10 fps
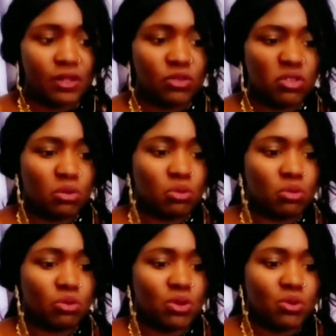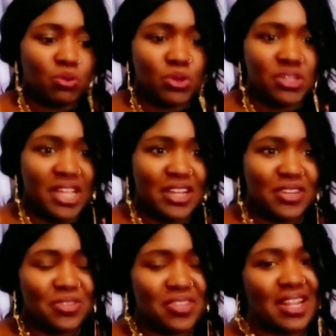So we tend
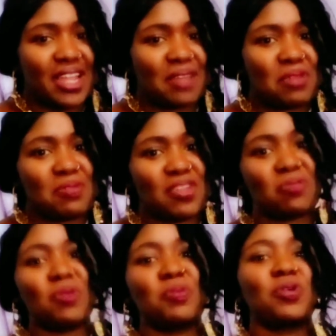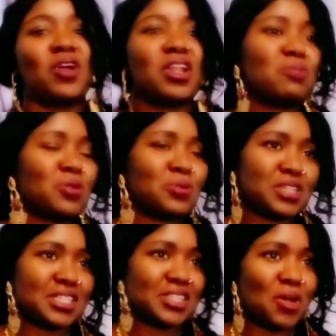to say like maybe it's Bob Collymore who
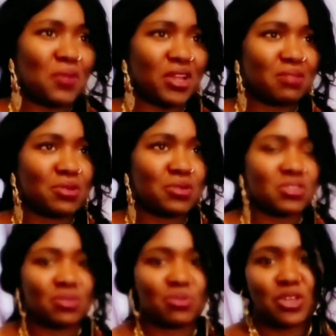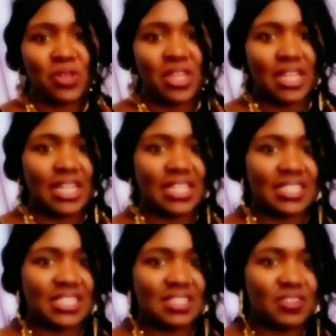takes our money because we know he gets
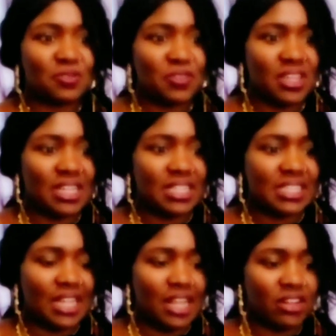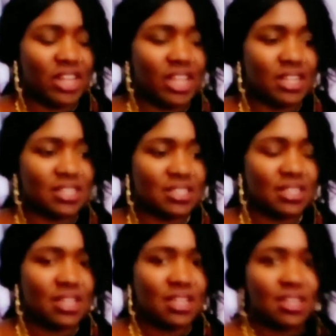a seven-figure salary, and
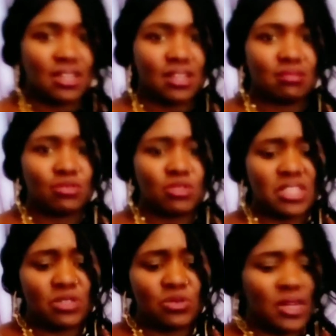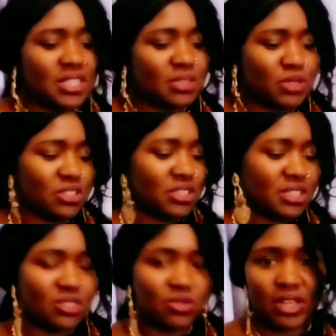just to us we
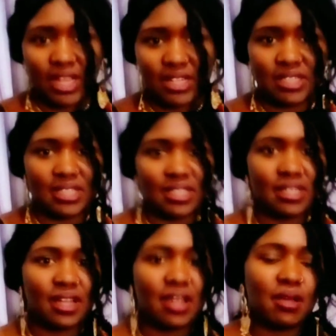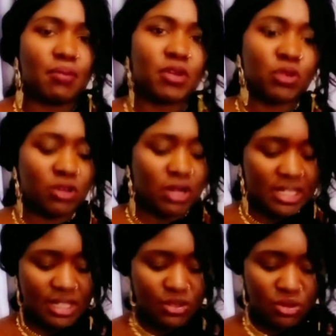just don't get it. But when you
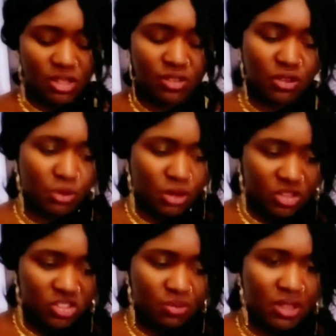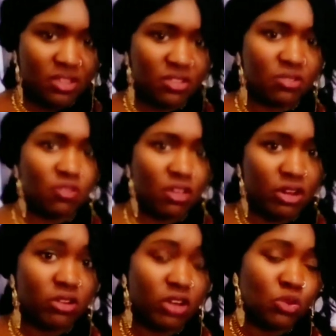listen to this eulogy by this
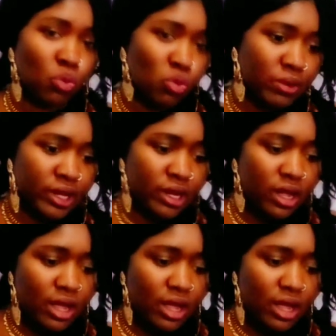very great woman,